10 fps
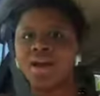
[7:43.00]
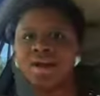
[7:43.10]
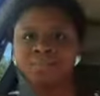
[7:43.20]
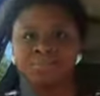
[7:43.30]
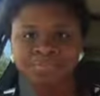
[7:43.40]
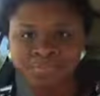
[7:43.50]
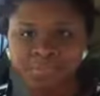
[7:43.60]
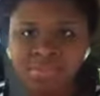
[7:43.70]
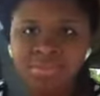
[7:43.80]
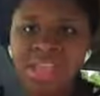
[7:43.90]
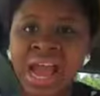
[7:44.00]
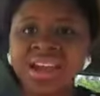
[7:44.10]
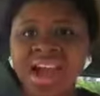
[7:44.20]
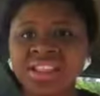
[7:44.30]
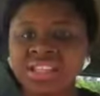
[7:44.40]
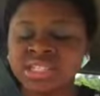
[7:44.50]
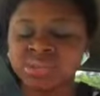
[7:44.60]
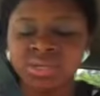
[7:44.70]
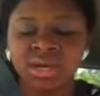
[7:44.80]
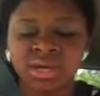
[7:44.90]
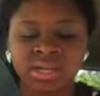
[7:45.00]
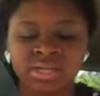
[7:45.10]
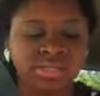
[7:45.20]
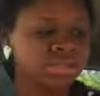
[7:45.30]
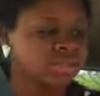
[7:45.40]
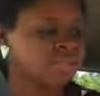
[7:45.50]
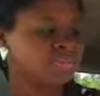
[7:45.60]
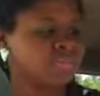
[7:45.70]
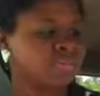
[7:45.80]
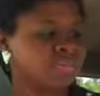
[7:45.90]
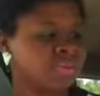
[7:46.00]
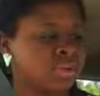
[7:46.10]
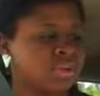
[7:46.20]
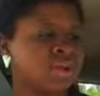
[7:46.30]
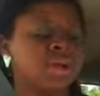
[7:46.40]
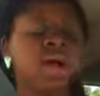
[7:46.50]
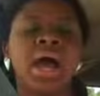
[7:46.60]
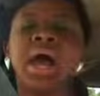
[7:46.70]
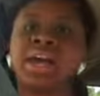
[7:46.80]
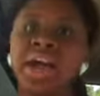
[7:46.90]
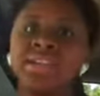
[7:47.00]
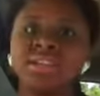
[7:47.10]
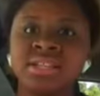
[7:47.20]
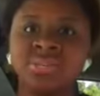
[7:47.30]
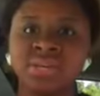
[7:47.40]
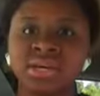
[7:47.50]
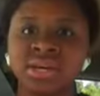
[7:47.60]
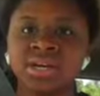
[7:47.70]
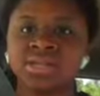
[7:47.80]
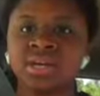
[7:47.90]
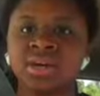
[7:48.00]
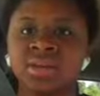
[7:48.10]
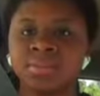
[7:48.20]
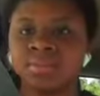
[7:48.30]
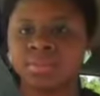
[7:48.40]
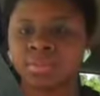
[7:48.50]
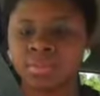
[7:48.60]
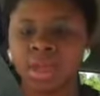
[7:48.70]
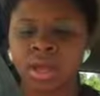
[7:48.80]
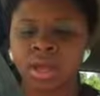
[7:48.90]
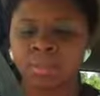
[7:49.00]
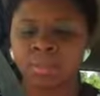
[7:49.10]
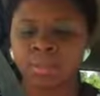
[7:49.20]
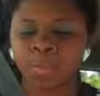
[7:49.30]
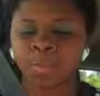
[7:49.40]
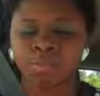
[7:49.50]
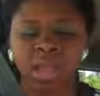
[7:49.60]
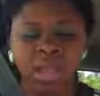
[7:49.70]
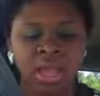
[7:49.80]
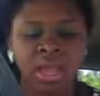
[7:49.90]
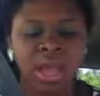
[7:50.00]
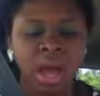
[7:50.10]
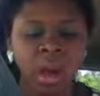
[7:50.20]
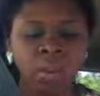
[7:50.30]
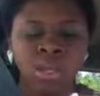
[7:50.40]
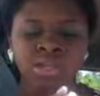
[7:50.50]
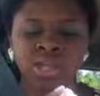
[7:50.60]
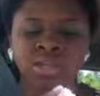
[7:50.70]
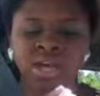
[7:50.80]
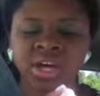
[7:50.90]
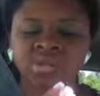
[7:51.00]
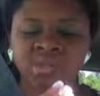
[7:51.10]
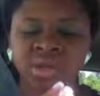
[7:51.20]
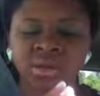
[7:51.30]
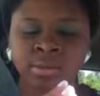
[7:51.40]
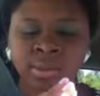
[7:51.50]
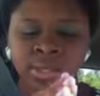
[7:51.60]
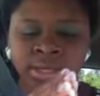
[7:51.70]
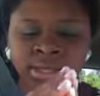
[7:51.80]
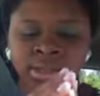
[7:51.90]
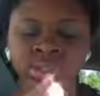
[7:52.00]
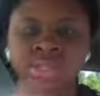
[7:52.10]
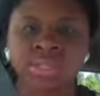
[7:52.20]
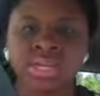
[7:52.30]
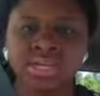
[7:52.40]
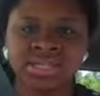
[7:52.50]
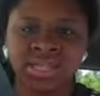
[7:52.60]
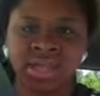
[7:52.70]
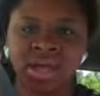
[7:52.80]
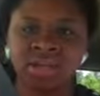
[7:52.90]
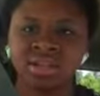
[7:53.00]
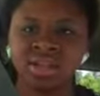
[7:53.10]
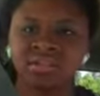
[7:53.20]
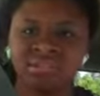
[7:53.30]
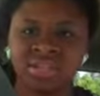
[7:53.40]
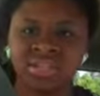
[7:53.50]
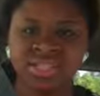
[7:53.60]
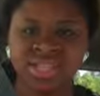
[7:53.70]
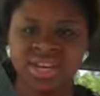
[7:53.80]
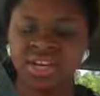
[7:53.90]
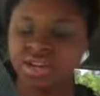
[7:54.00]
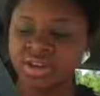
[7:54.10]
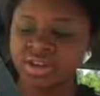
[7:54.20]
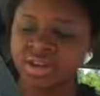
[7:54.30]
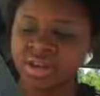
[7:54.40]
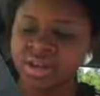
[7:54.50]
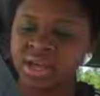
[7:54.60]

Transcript: Um, I got these because I got these because um um I watched a lot of makeup collections and I've seen a lot of these in here.